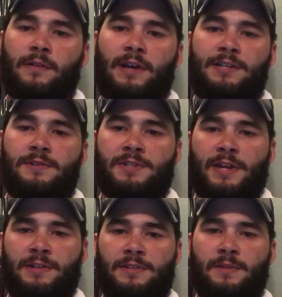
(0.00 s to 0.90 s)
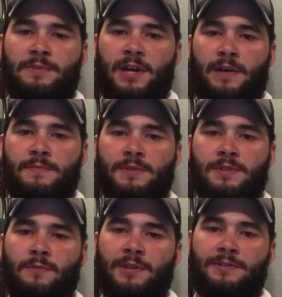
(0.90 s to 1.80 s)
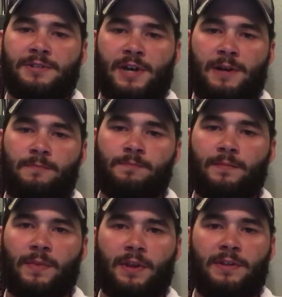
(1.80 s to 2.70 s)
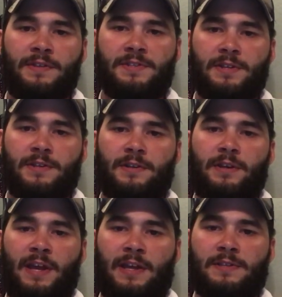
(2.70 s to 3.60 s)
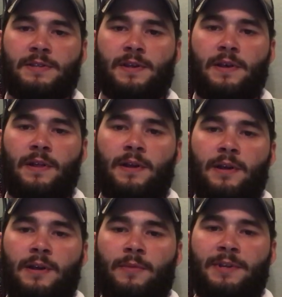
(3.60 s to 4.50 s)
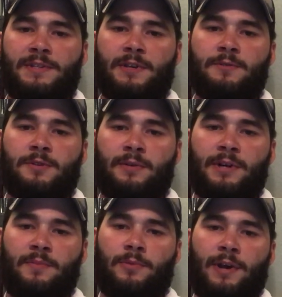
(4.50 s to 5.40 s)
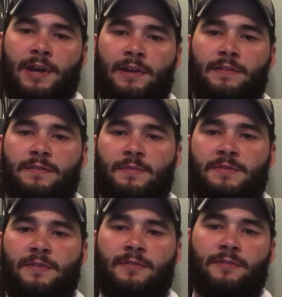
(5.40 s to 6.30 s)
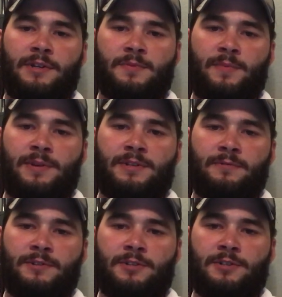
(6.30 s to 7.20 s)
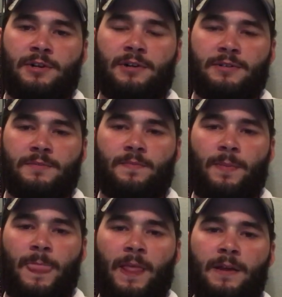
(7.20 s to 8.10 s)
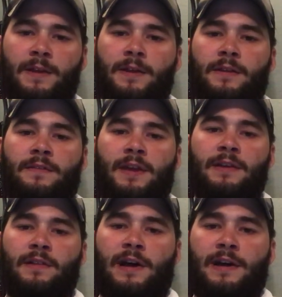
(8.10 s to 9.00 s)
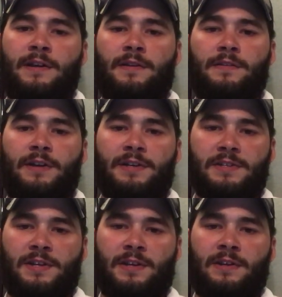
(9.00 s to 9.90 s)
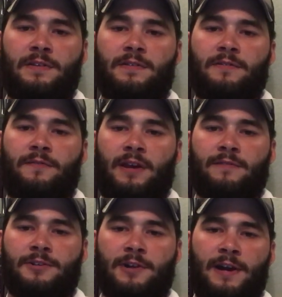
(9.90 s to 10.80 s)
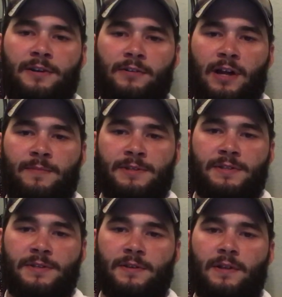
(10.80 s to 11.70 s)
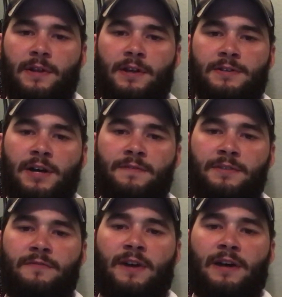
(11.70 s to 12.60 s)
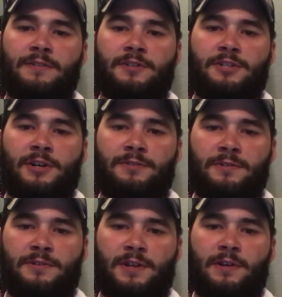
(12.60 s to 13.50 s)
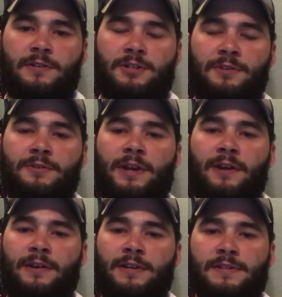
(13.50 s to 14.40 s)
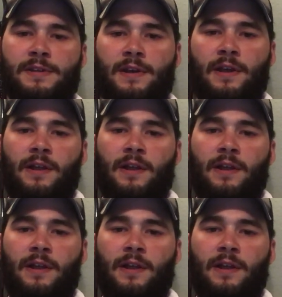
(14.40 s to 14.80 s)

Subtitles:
like you said, sometimes the weather does not. In this case, my insect who's able to hunt prey seems fit for lunch by piercing with its jaws. The antlion does tend to favor drier climates and is often found in sheltered areas,